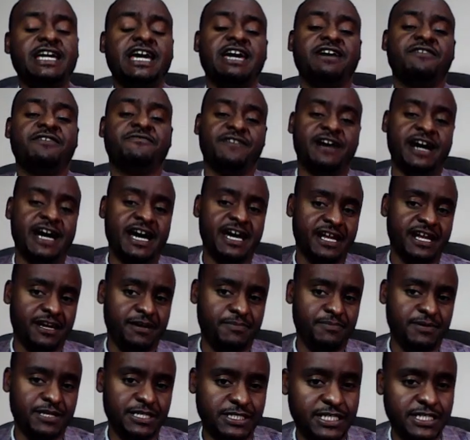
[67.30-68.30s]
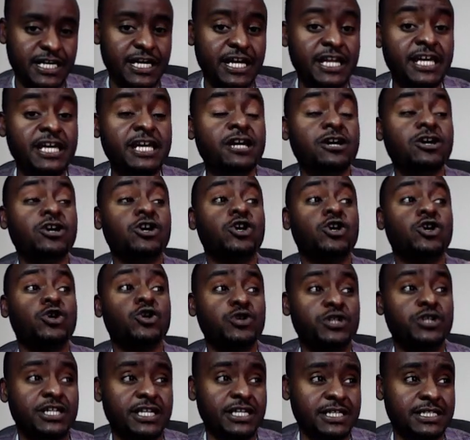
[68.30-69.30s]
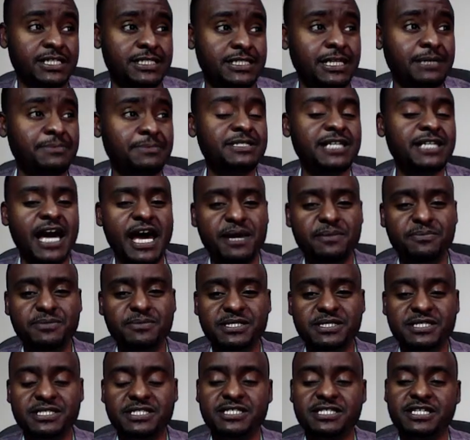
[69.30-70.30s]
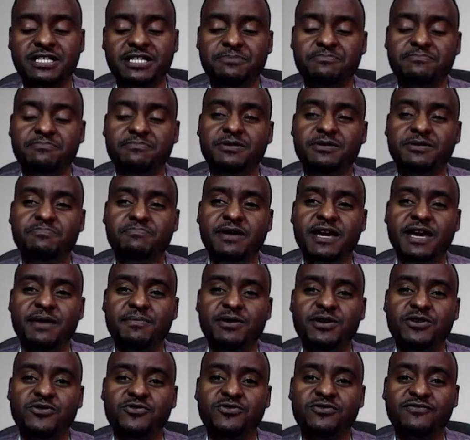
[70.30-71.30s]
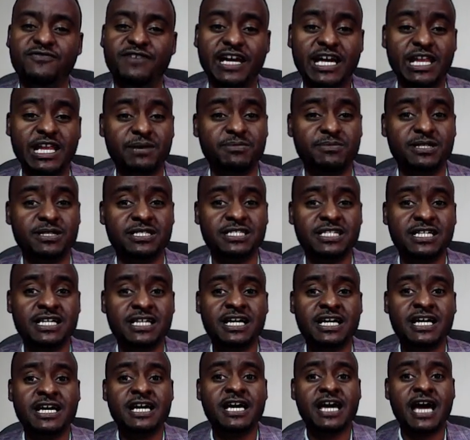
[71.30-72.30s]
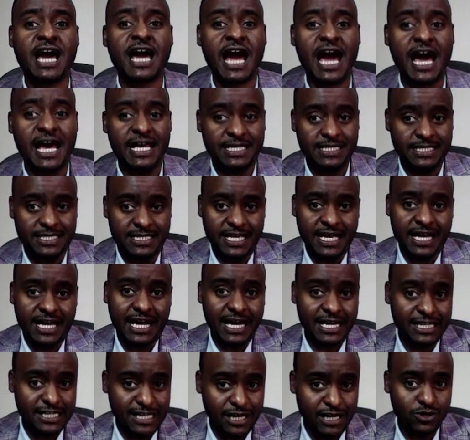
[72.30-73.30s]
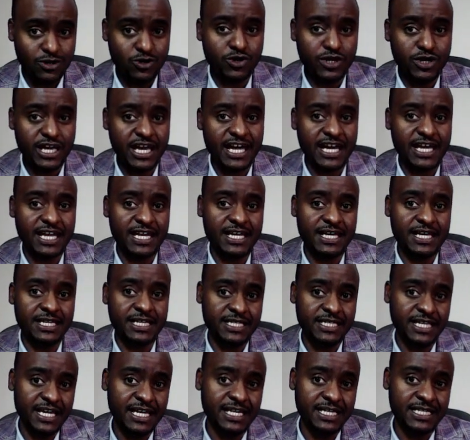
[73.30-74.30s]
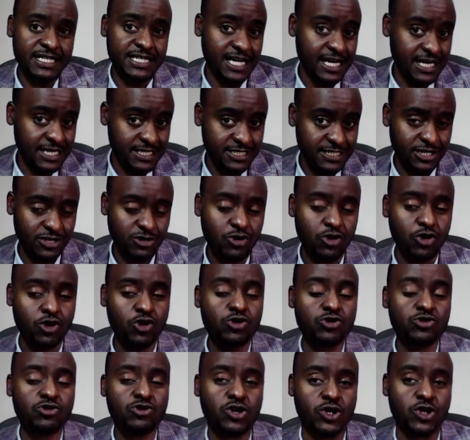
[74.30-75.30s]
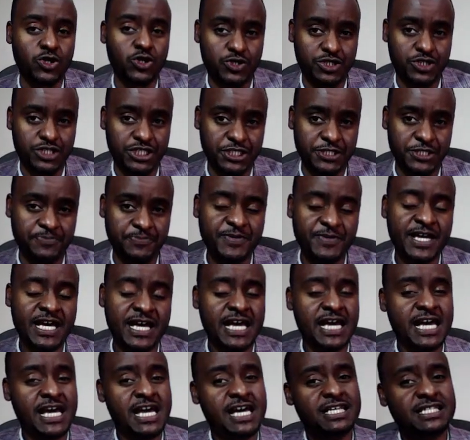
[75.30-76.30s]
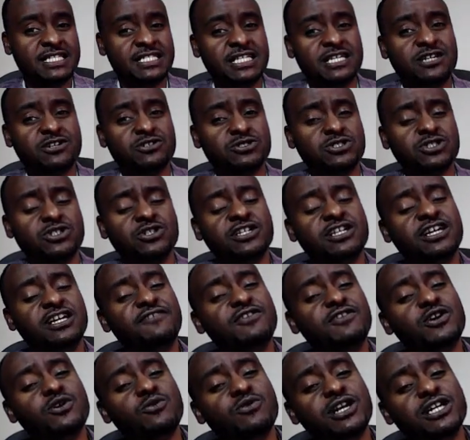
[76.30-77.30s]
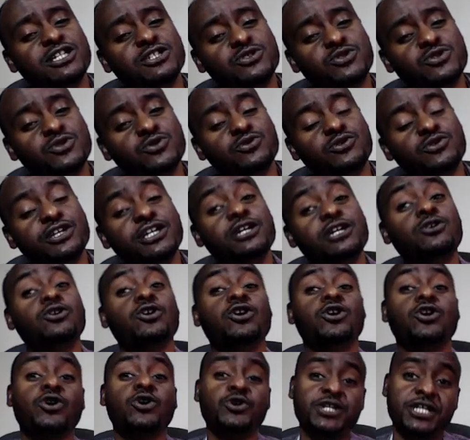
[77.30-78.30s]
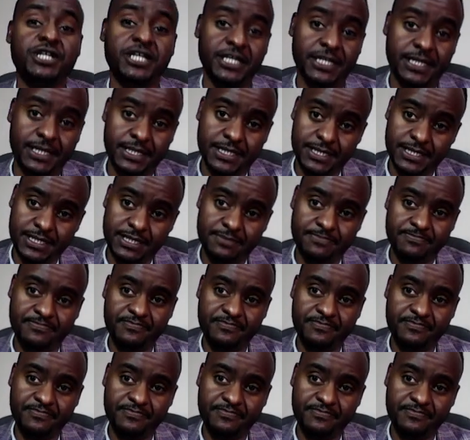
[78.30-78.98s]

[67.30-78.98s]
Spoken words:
a variables, recording. Sometimes maybe your variables has a category and then it has their own codes. So if you want to record it,